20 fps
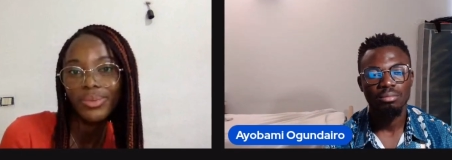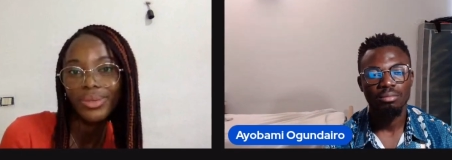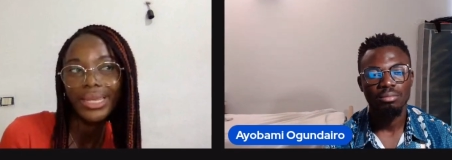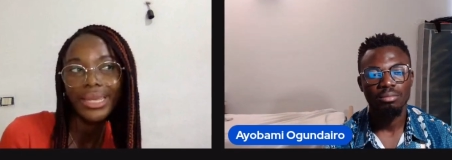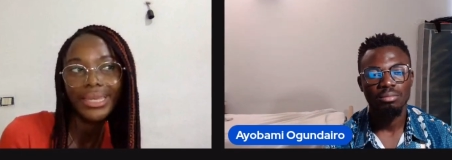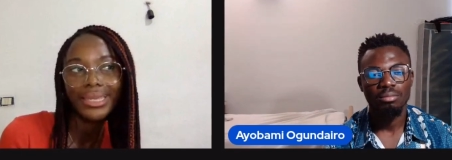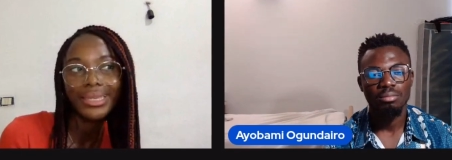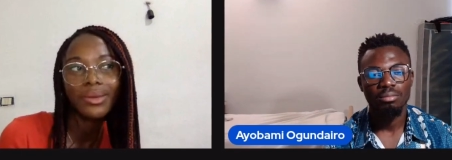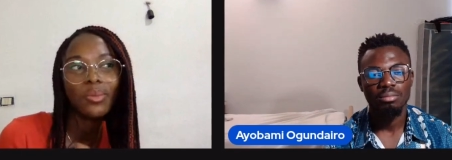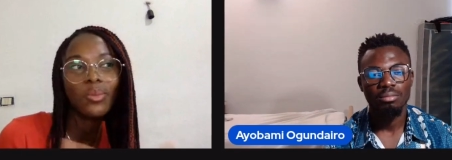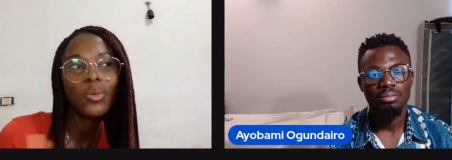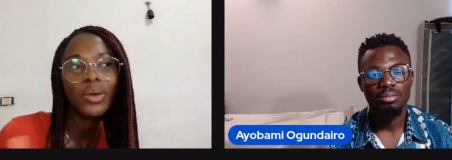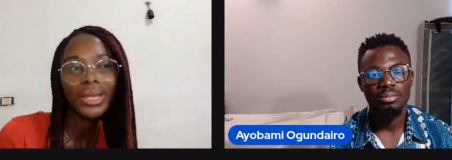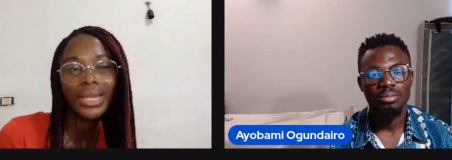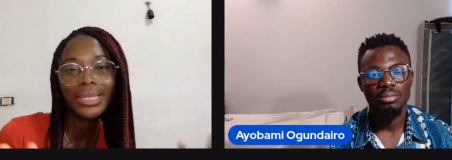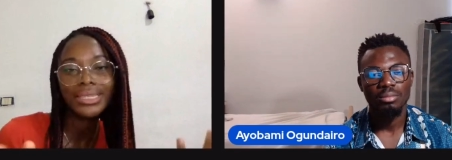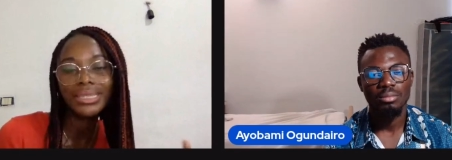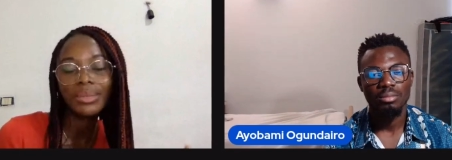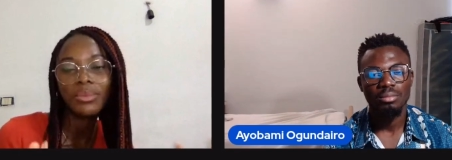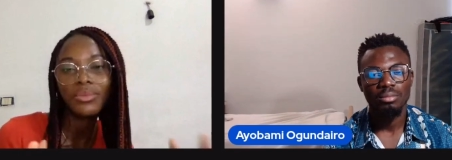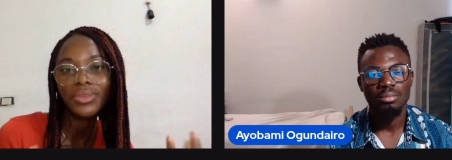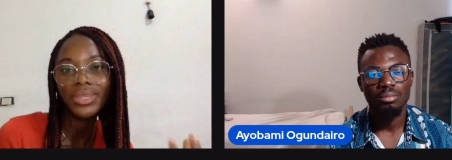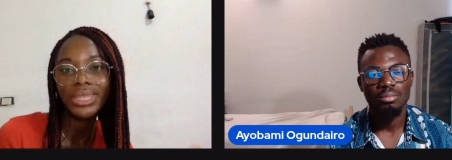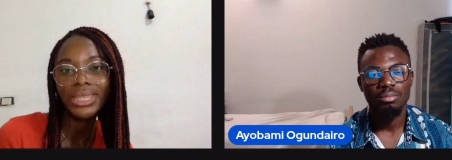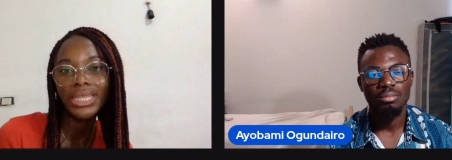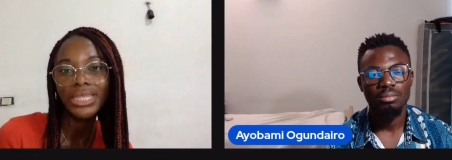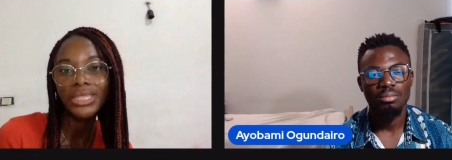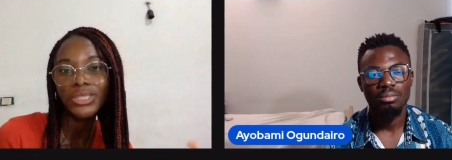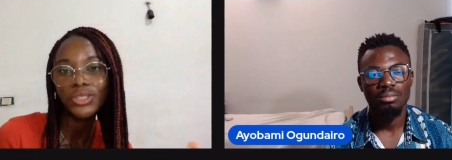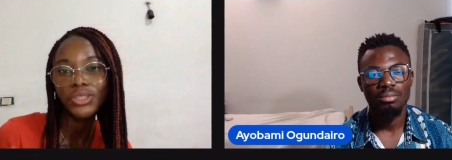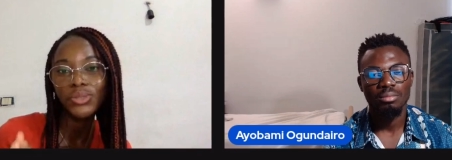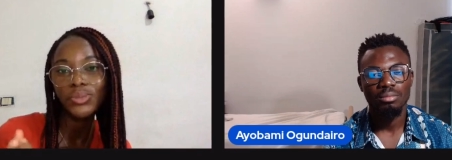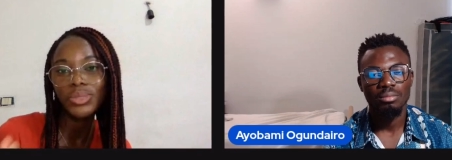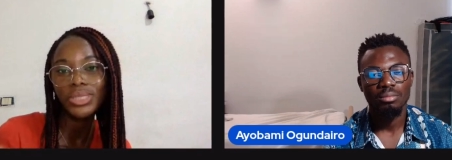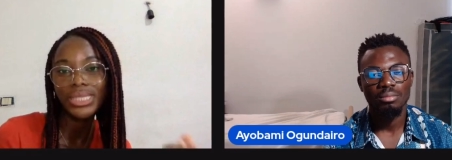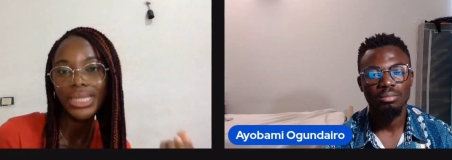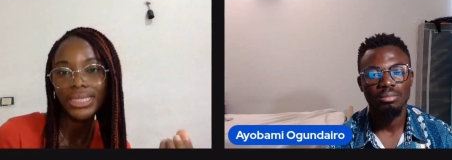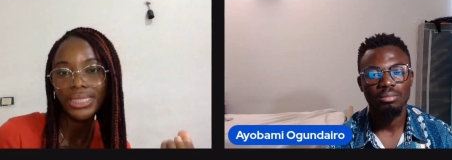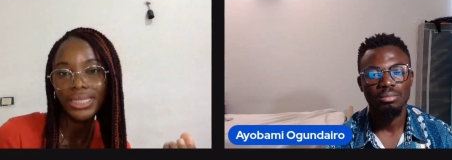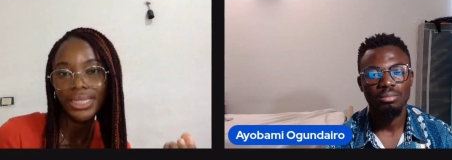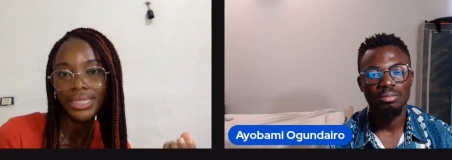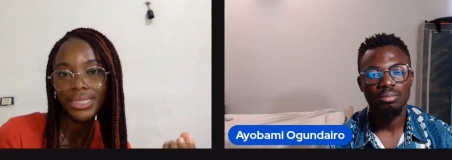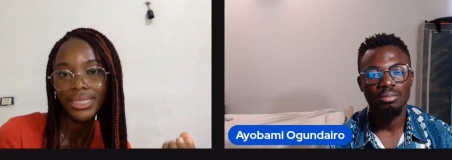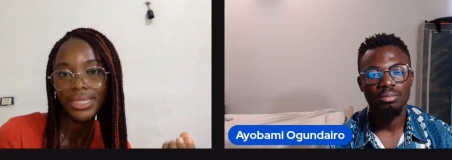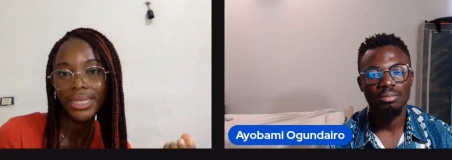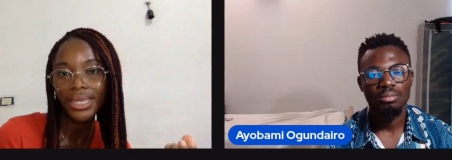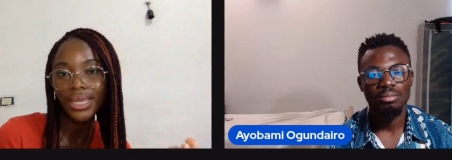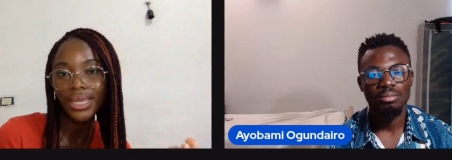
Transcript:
Speaker 1: Like, what are some of the things you suggest